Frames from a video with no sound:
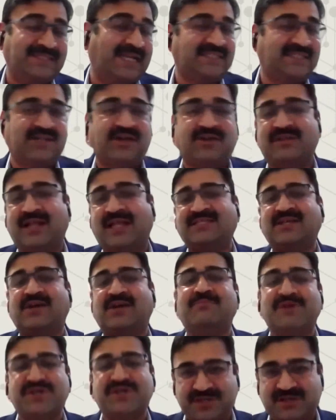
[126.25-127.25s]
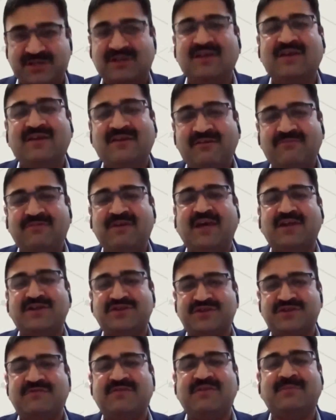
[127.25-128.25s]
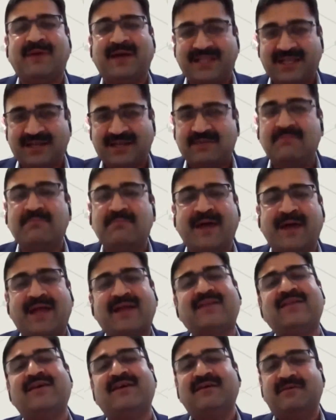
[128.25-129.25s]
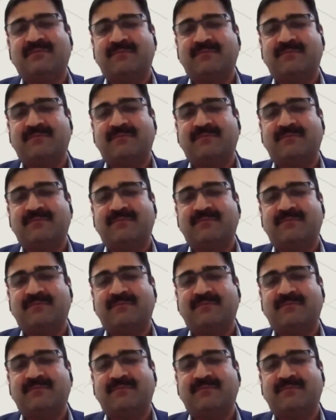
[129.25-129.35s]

That's our that's our mission. We are driven by that impact